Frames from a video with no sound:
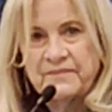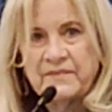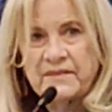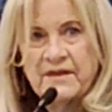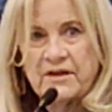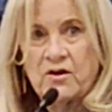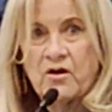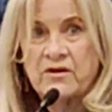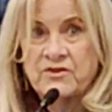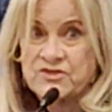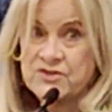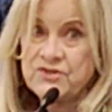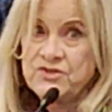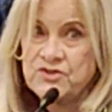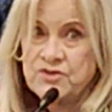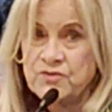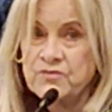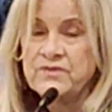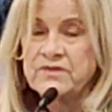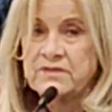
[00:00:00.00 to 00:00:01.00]
that our
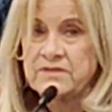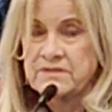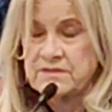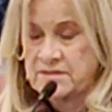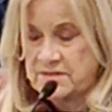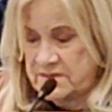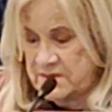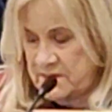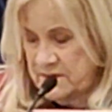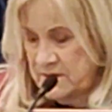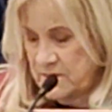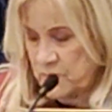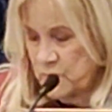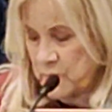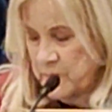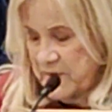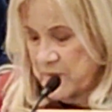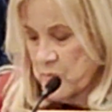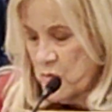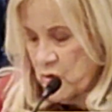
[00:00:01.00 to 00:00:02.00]
students will
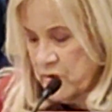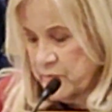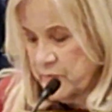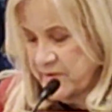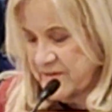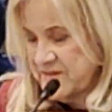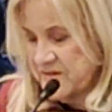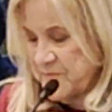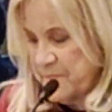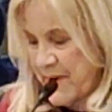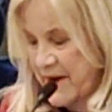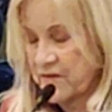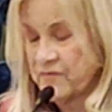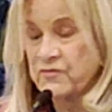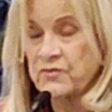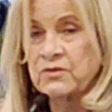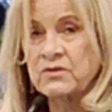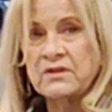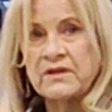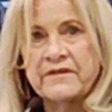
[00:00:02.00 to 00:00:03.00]
be more
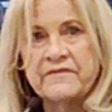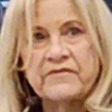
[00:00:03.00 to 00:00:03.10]
respectful